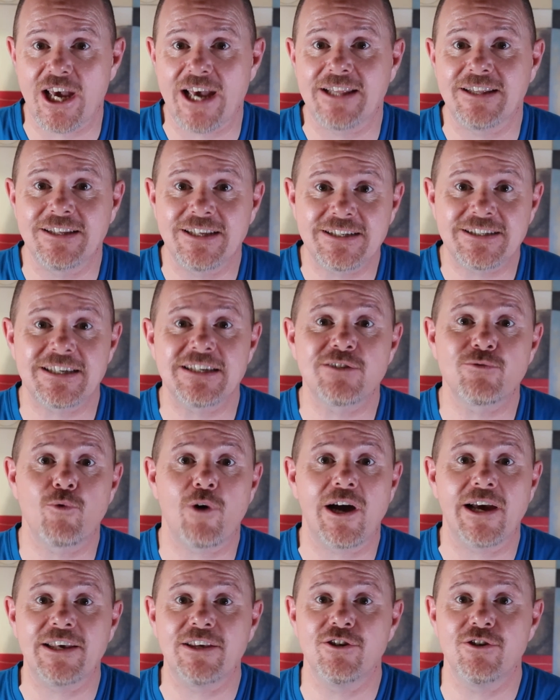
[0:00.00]
And this is
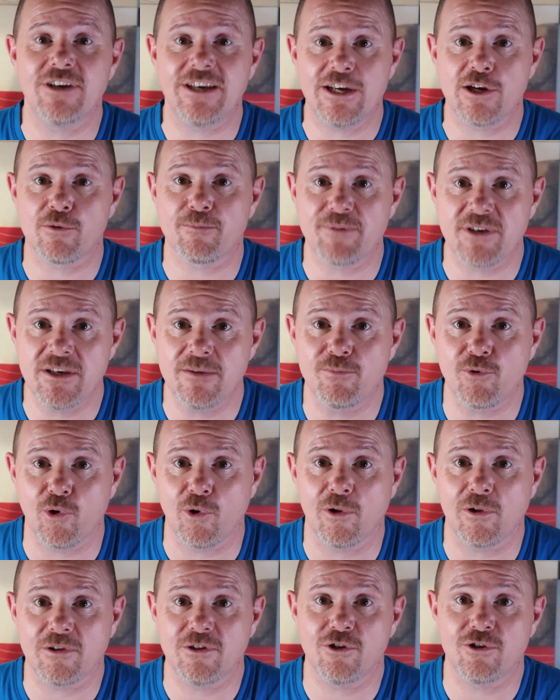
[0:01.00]
why you hear
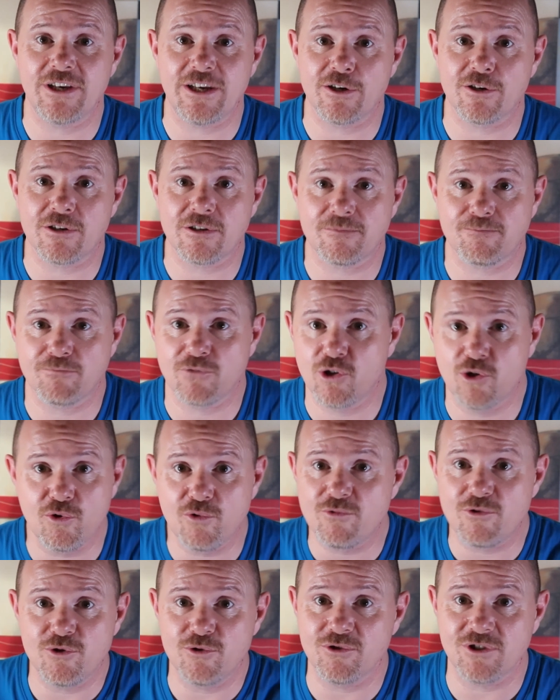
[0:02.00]

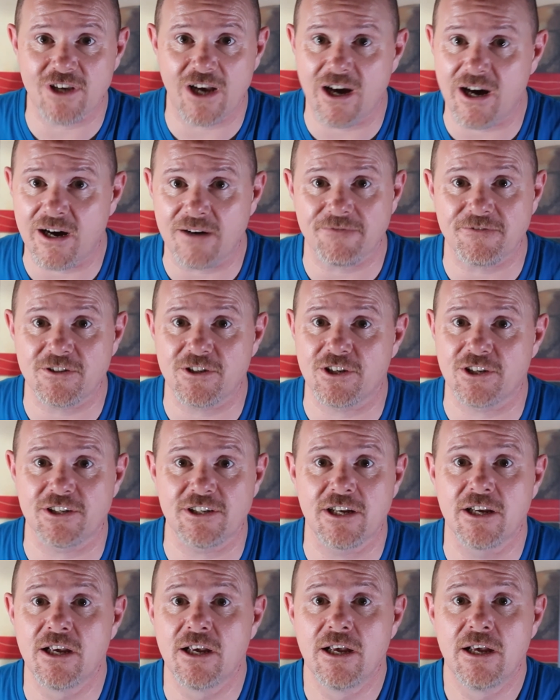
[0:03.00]
gurus
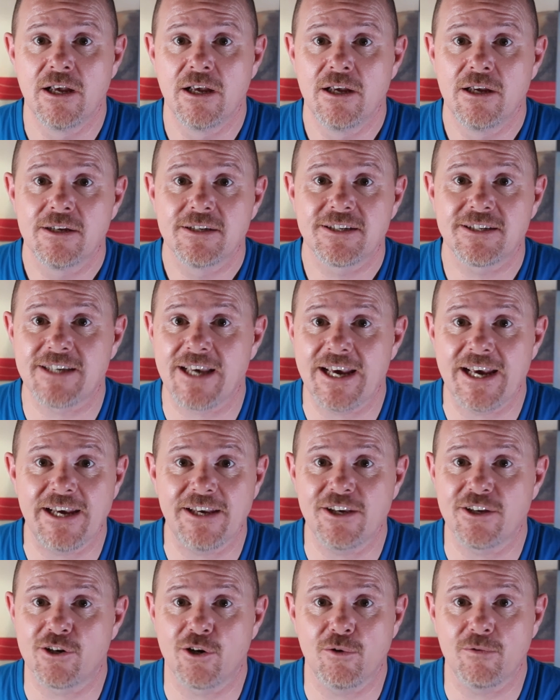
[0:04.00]
often
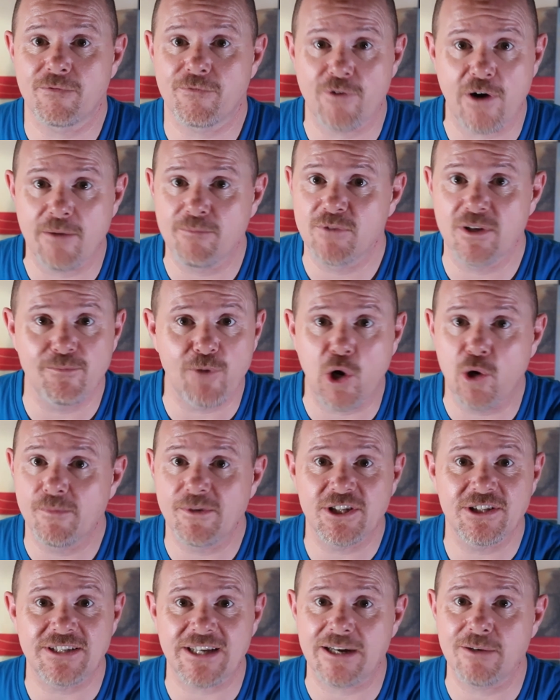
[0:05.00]
say, from the
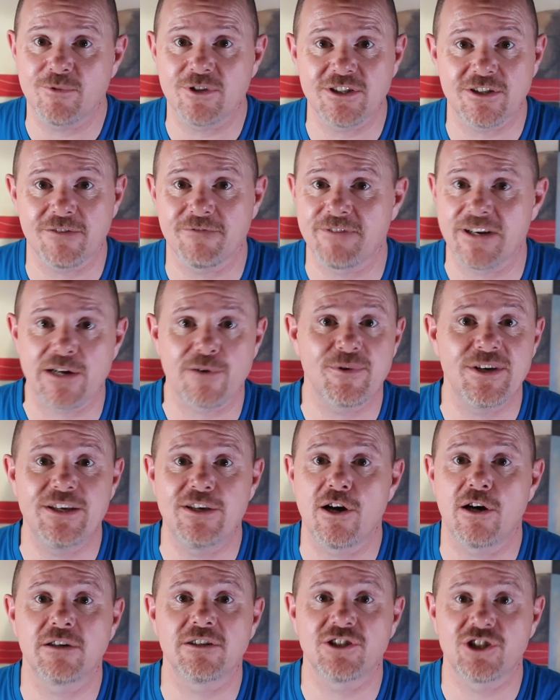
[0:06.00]
moment I was a very
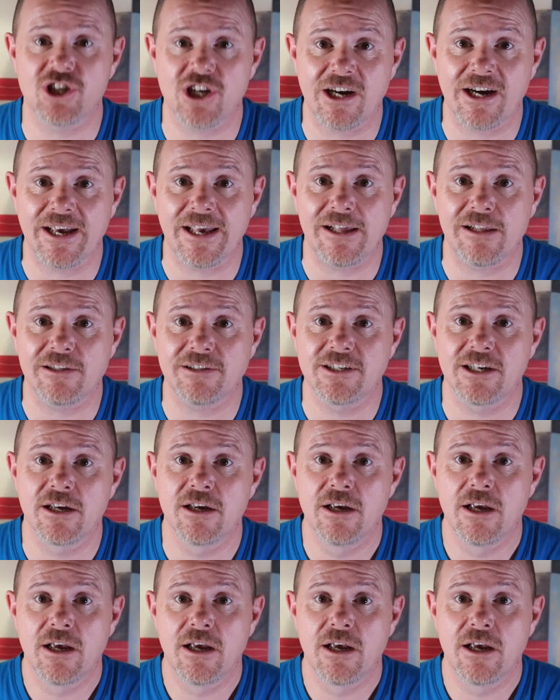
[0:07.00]
young child,